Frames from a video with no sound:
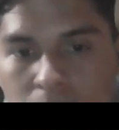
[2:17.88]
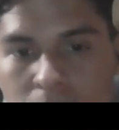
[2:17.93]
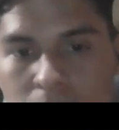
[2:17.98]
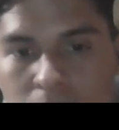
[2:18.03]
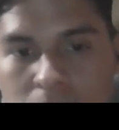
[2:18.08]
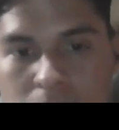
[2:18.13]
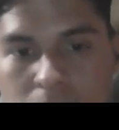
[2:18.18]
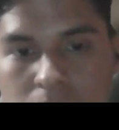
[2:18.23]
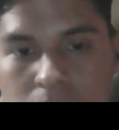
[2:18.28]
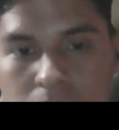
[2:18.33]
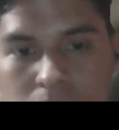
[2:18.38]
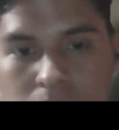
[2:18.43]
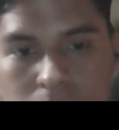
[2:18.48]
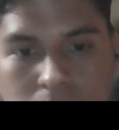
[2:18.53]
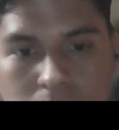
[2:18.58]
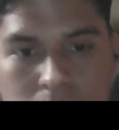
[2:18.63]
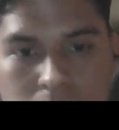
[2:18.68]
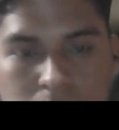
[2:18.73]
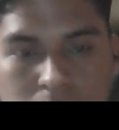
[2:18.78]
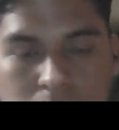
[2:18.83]

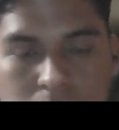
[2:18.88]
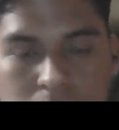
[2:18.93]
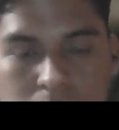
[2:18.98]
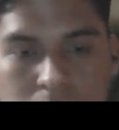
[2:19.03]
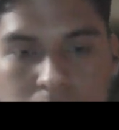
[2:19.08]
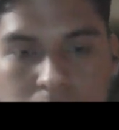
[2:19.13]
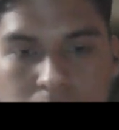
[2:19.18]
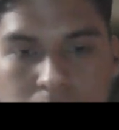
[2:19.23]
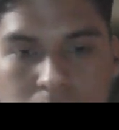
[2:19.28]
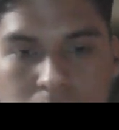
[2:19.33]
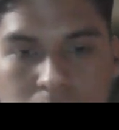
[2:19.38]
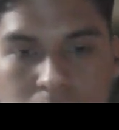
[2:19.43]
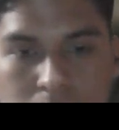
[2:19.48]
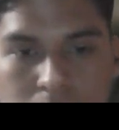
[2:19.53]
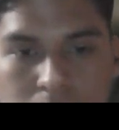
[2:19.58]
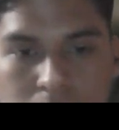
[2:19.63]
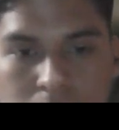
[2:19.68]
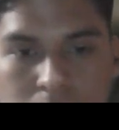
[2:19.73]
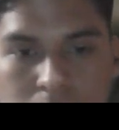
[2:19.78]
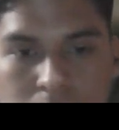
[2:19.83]

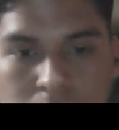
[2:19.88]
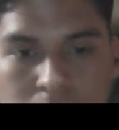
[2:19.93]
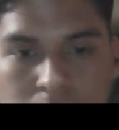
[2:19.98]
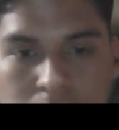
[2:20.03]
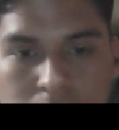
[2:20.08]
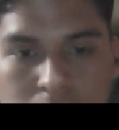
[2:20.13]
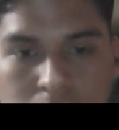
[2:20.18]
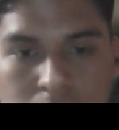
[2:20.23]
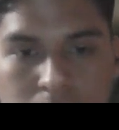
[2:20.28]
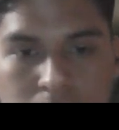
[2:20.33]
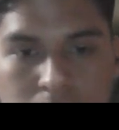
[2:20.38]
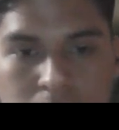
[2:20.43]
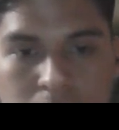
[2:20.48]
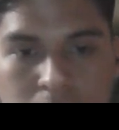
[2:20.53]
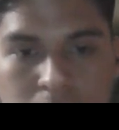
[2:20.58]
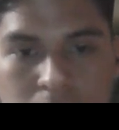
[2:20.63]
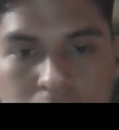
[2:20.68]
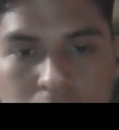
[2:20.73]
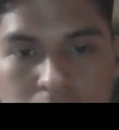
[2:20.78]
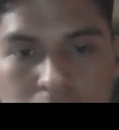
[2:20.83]

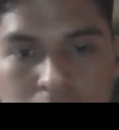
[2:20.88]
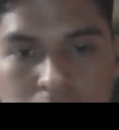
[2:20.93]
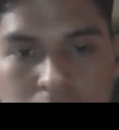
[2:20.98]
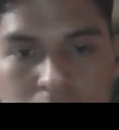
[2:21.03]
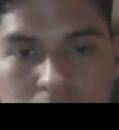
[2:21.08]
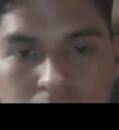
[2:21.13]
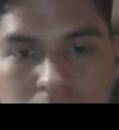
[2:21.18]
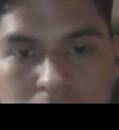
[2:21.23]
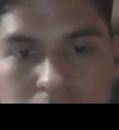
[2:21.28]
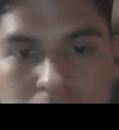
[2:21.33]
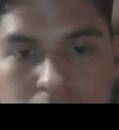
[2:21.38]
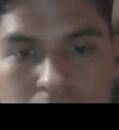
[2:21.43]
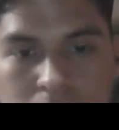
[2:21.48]
[no speech]